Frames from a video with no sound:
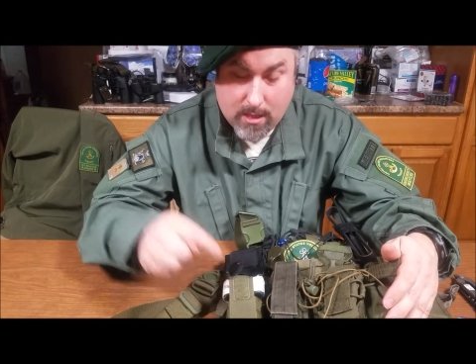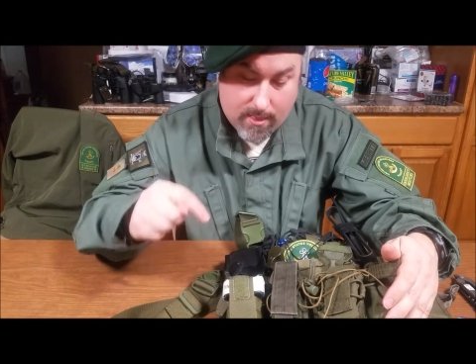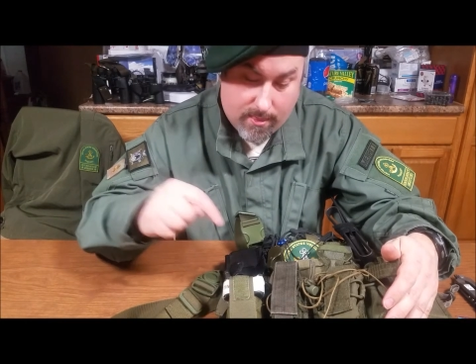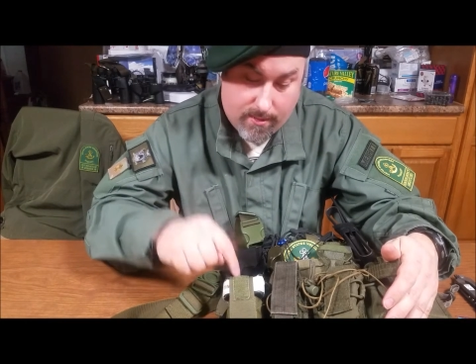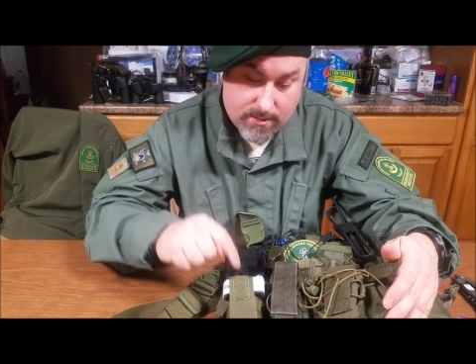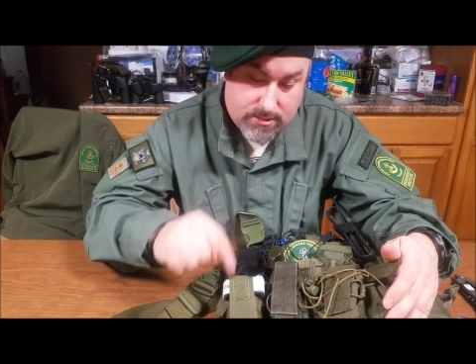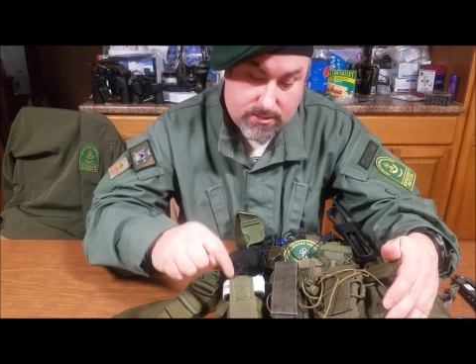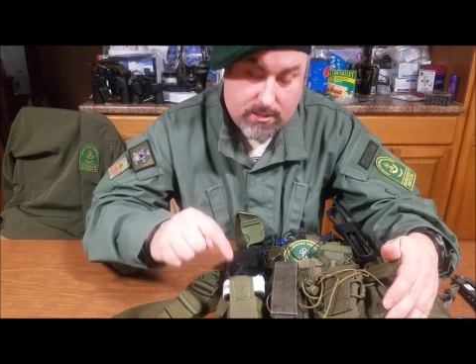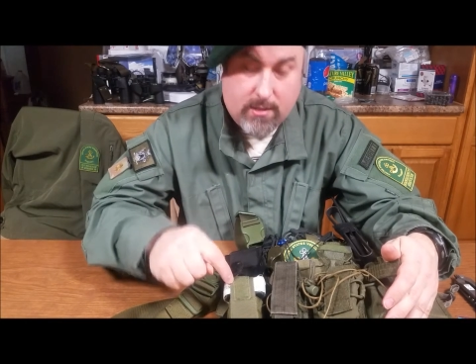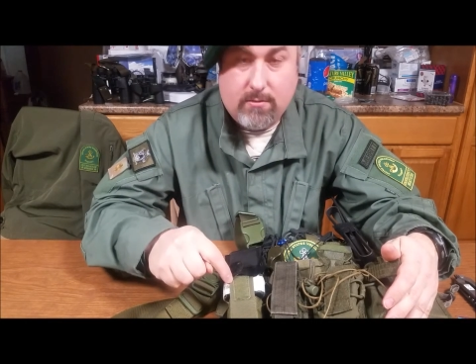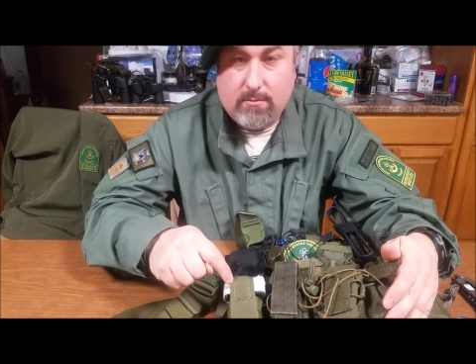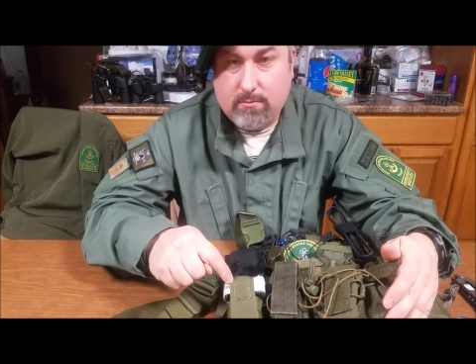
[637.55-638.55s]
this
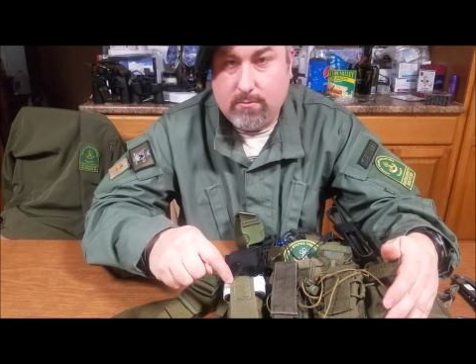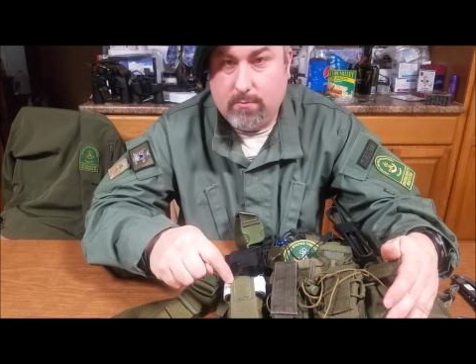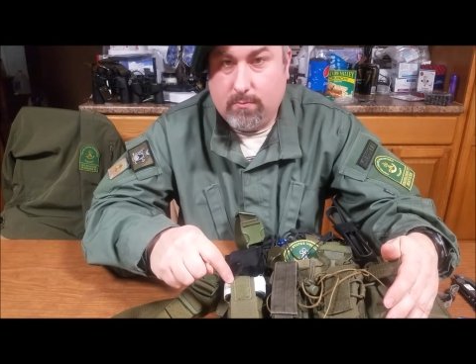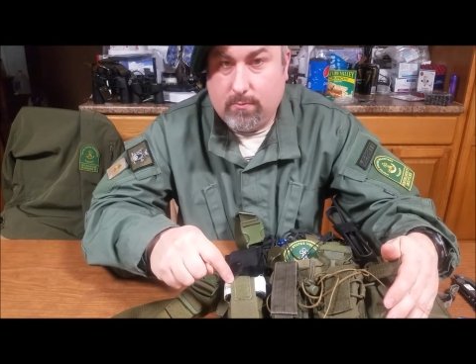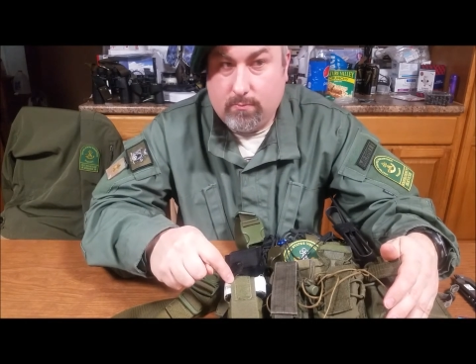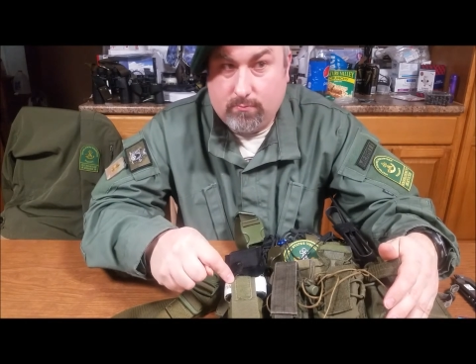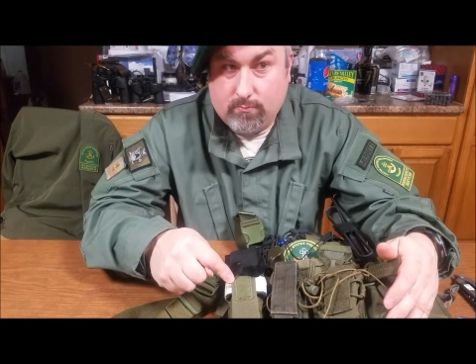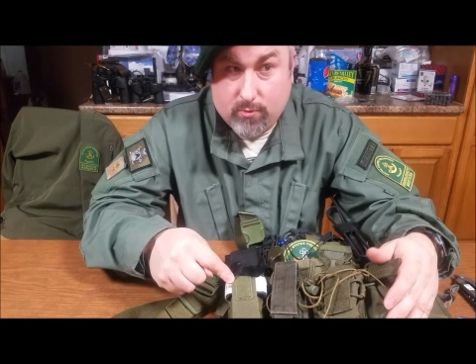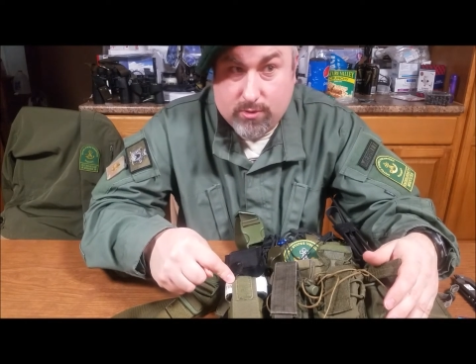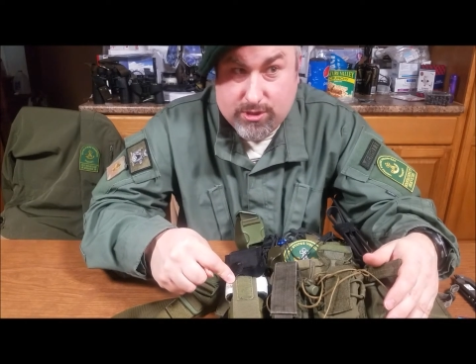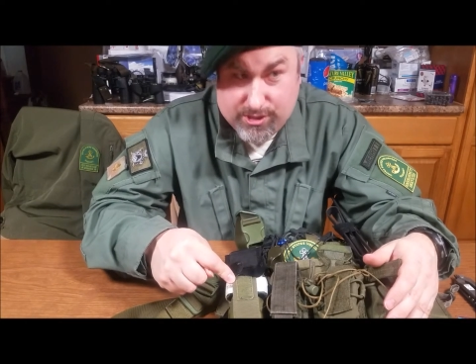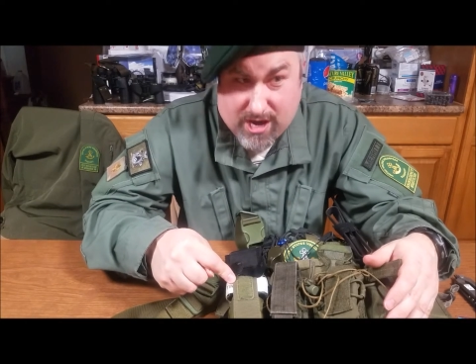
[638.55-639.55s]
thing will
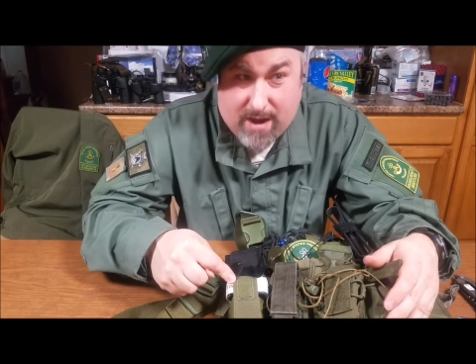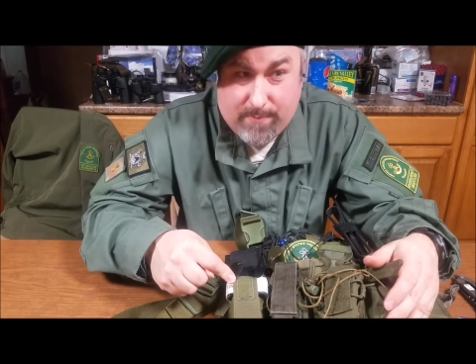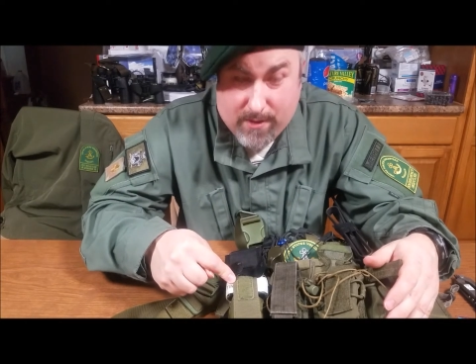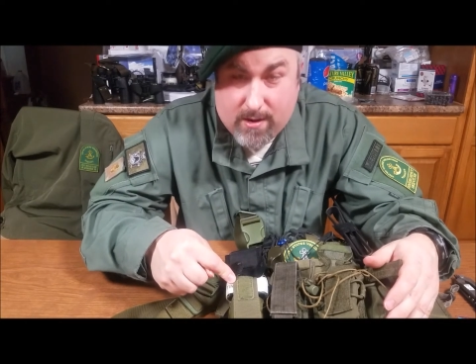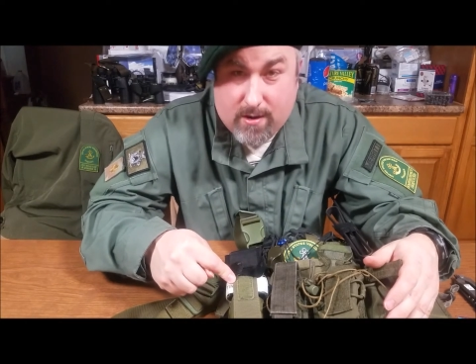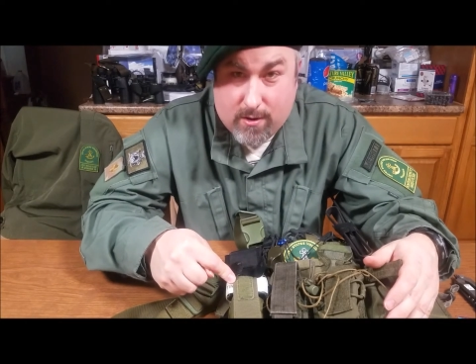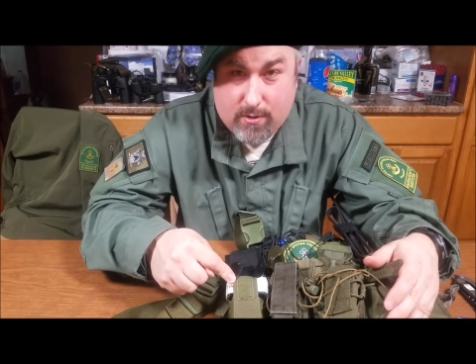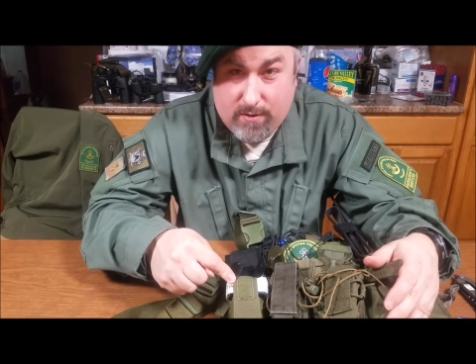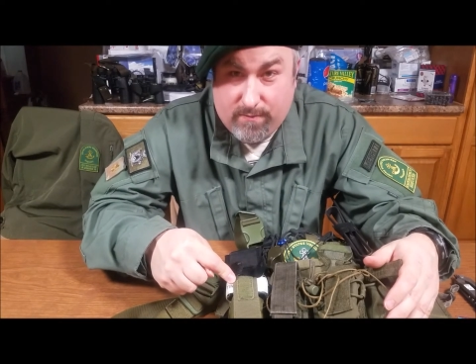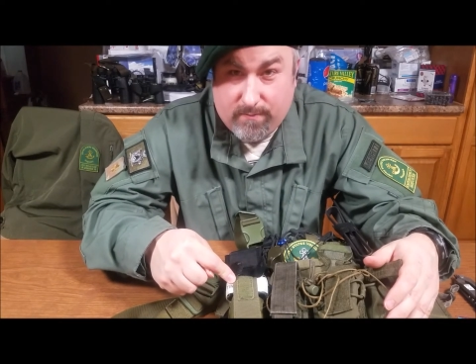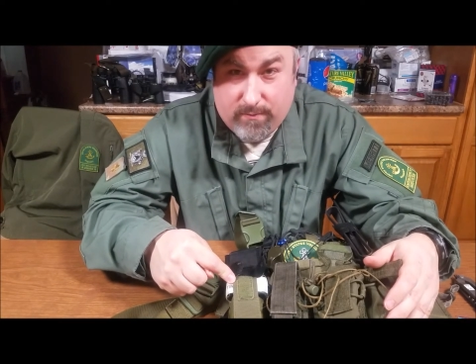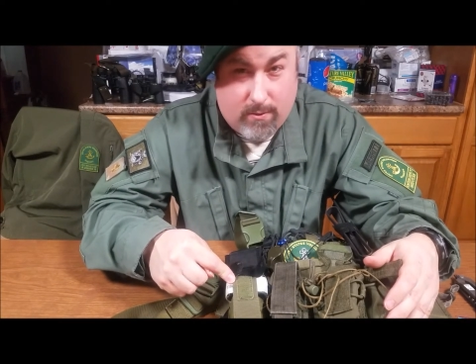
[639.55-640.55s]
stop that artery
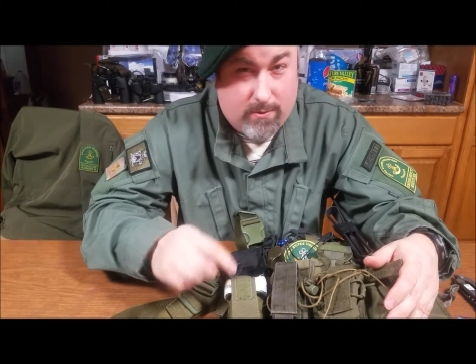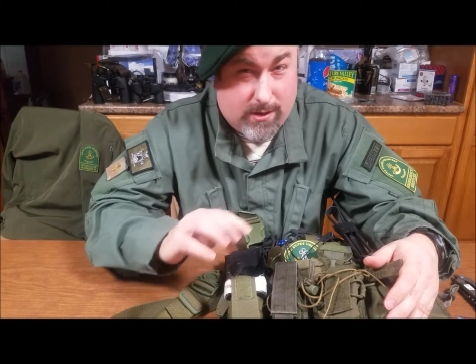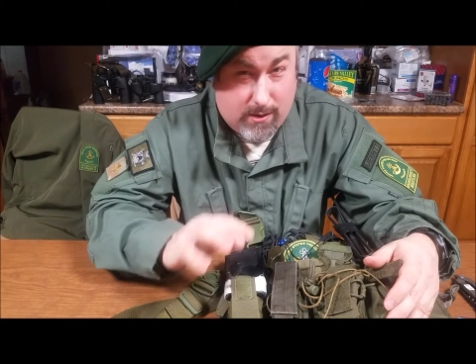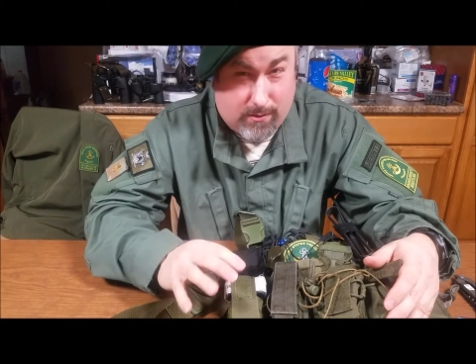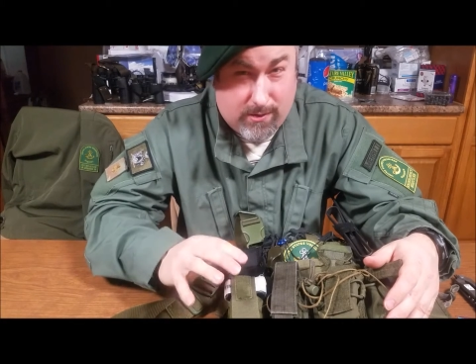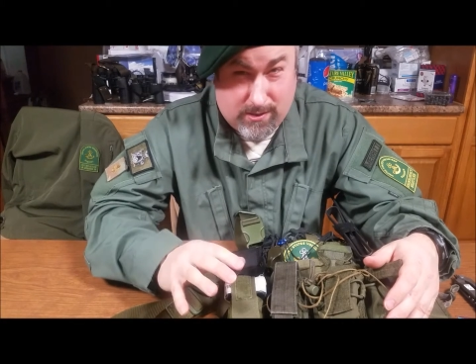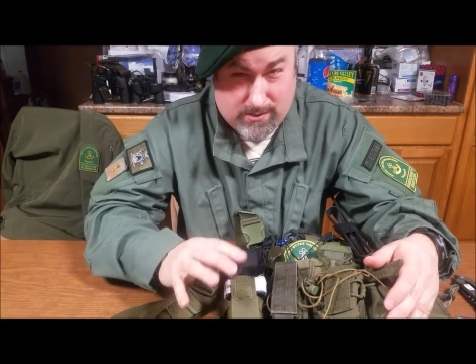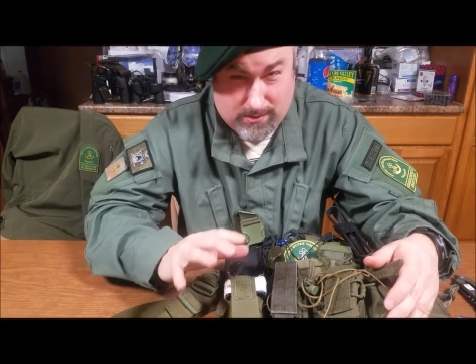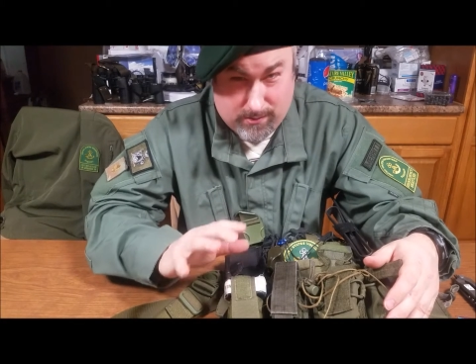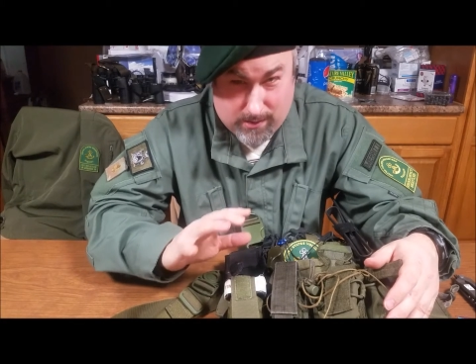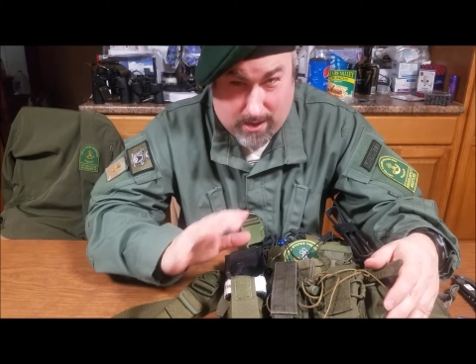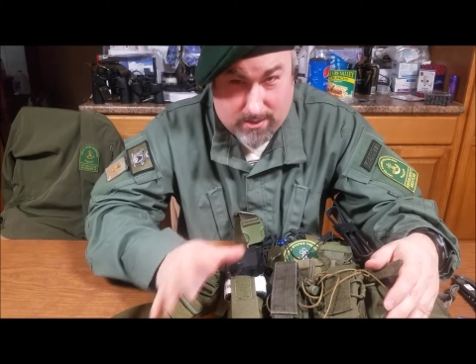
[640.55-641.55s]
from flowing.
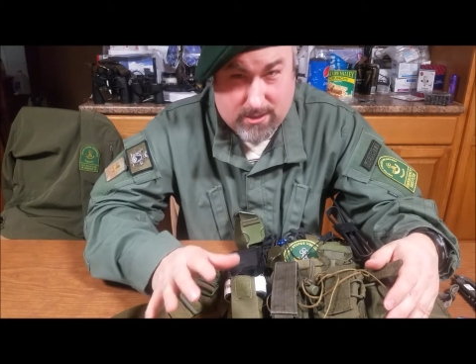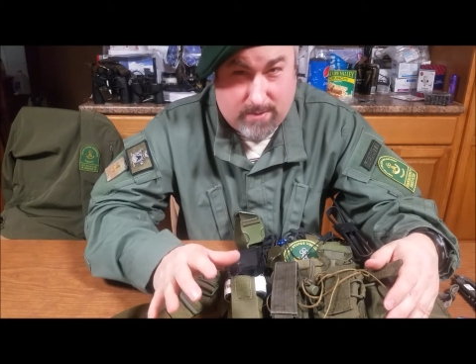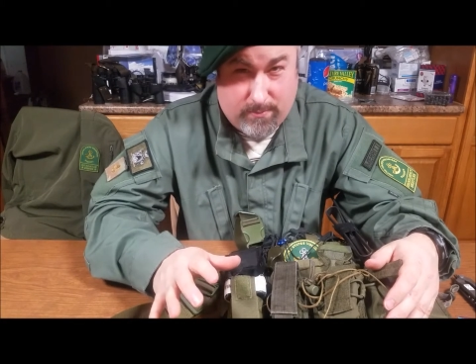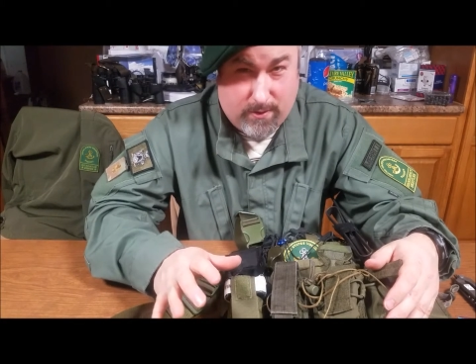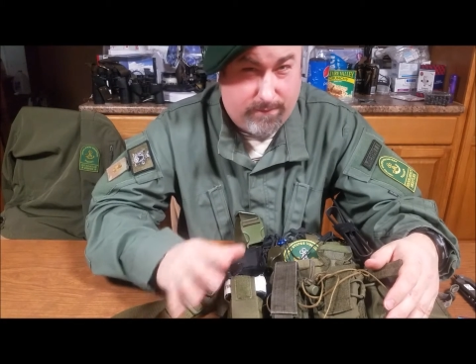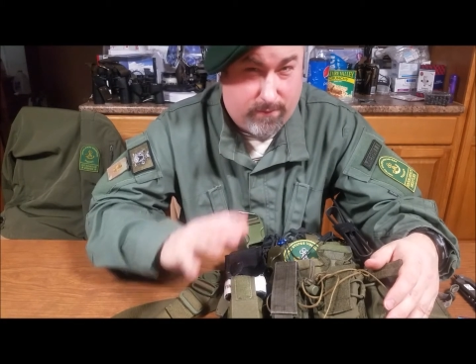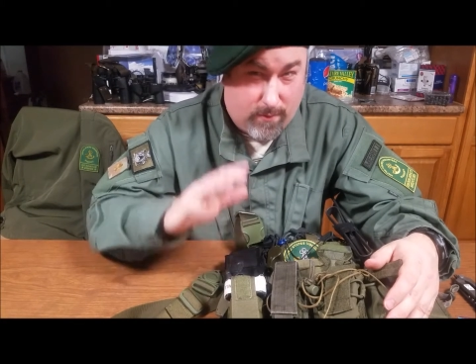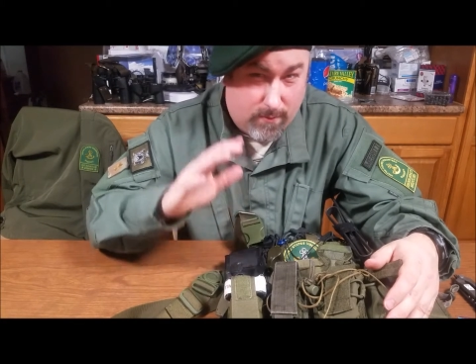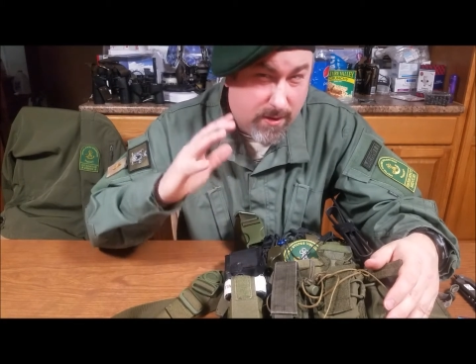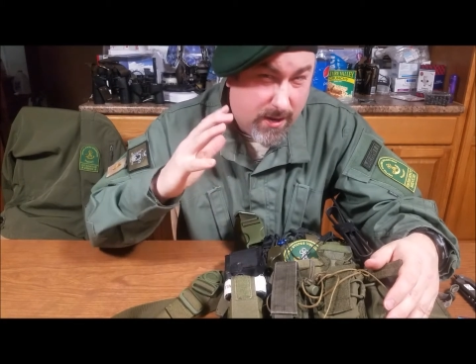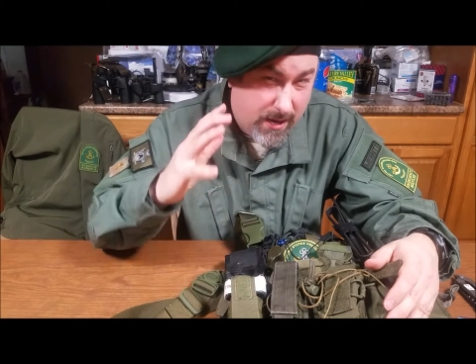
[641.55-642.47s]
It'll stop blood flow.